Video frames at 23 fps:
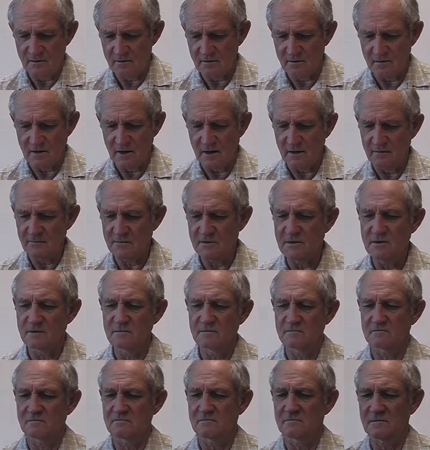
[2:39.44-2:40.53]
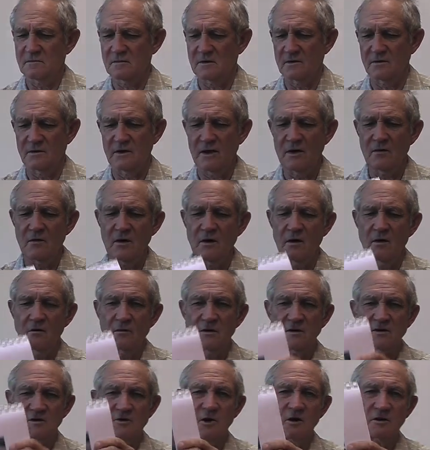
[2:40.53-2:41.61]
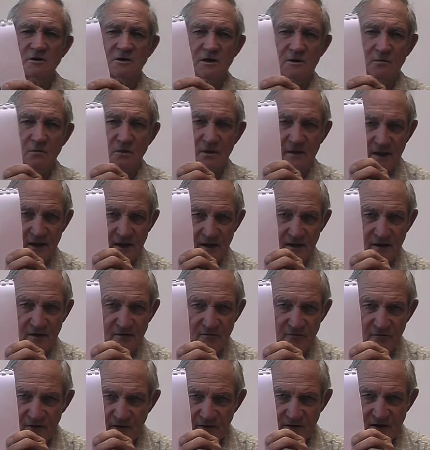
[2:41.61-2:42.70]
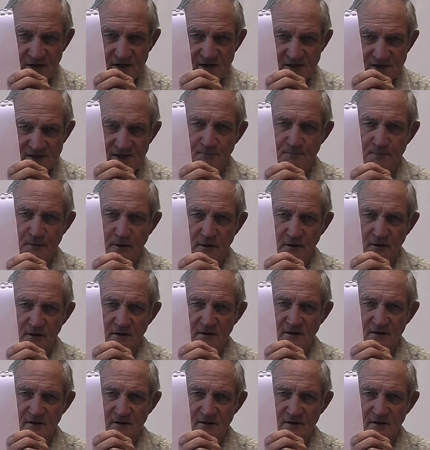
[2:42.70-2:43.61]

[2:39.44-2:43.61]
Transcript: There we are. We're starting with a very simple